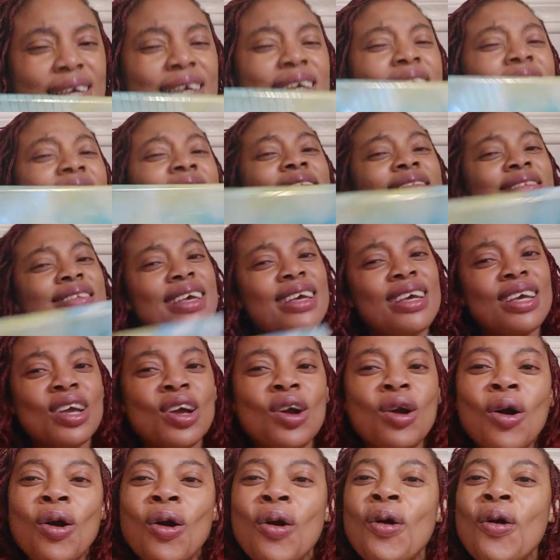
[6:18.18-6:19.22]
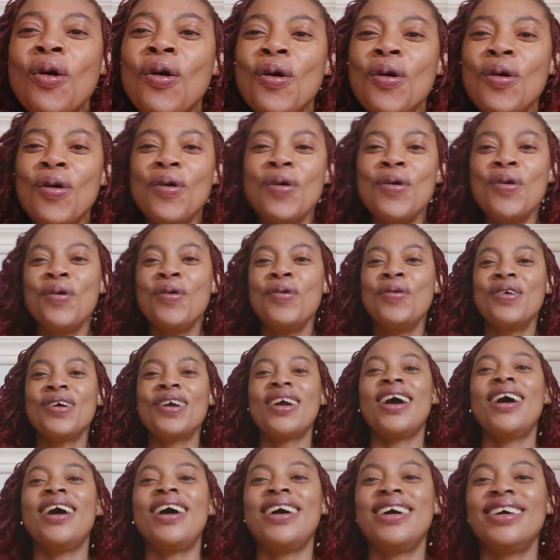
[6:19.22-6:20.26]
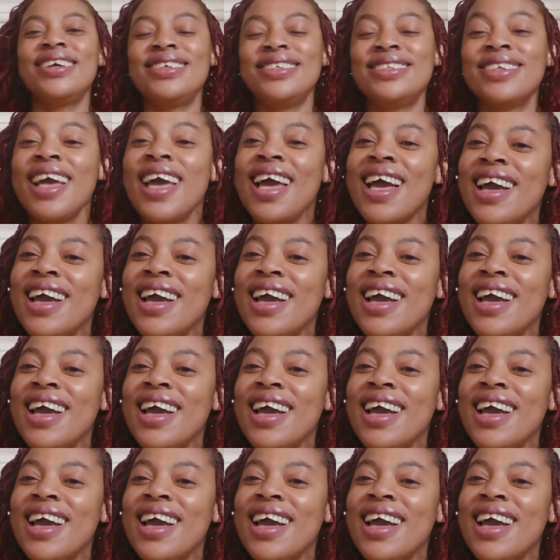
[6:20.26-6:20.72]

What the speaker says: is a goal, guys.